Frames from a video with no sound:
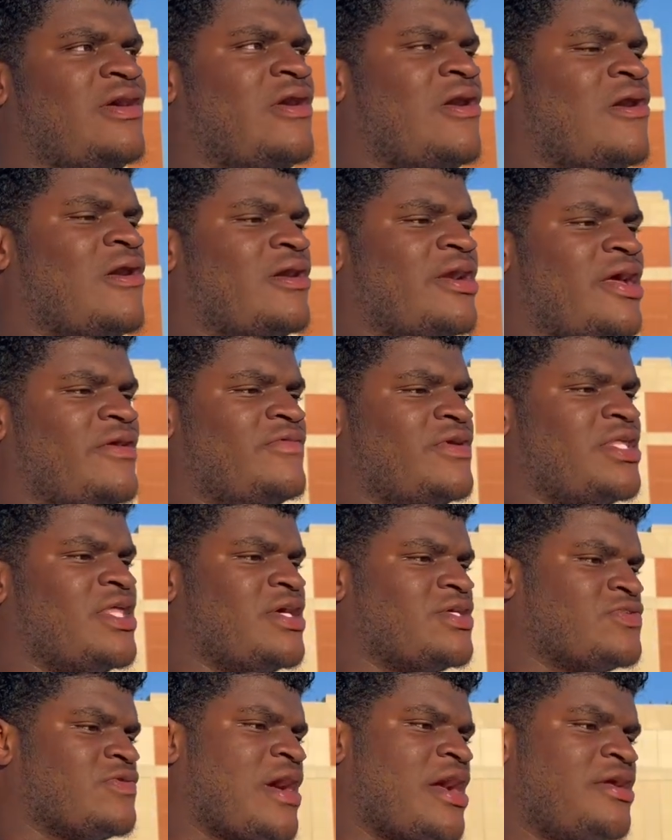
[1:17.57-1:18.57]
Guard,
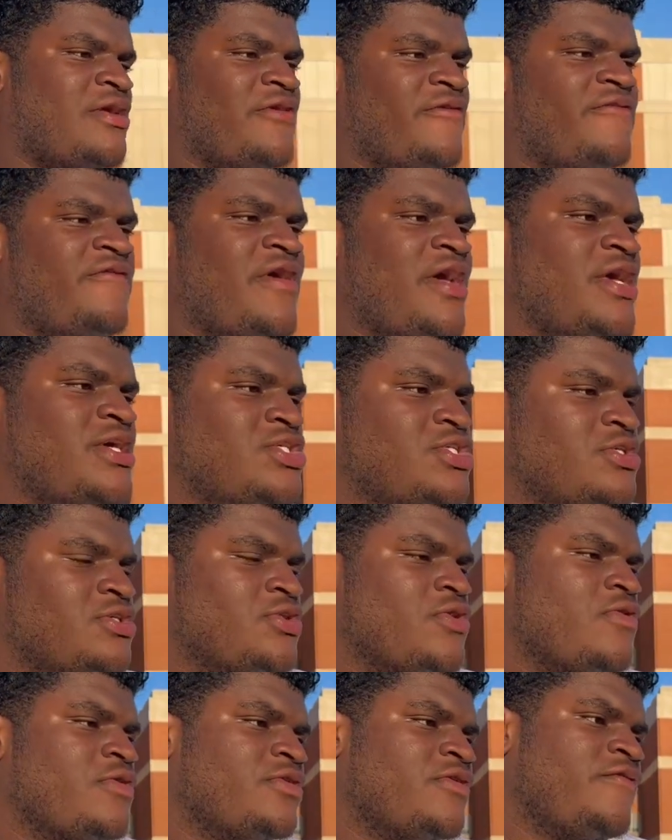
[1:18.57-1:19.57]
everything's right in your face. You're
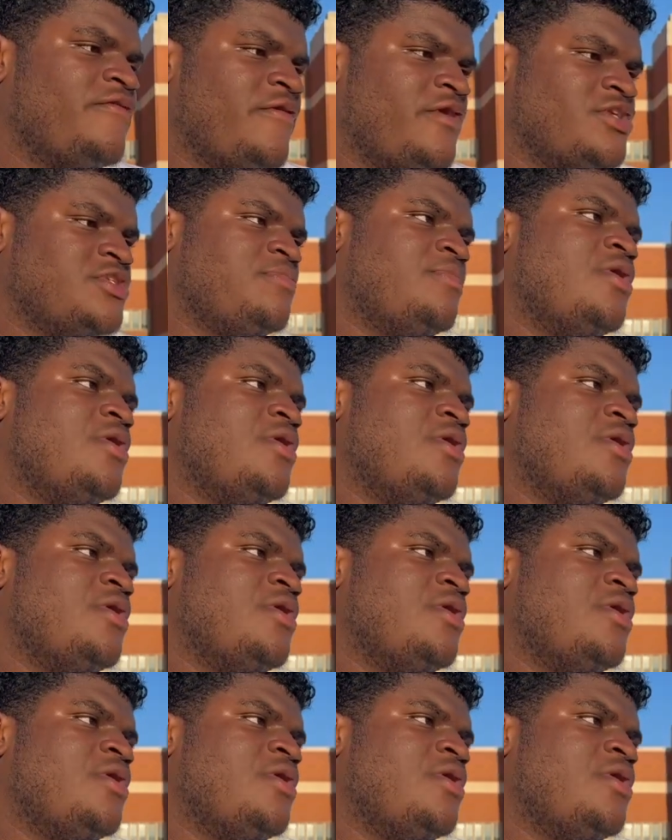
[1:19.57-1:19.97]
throwing the first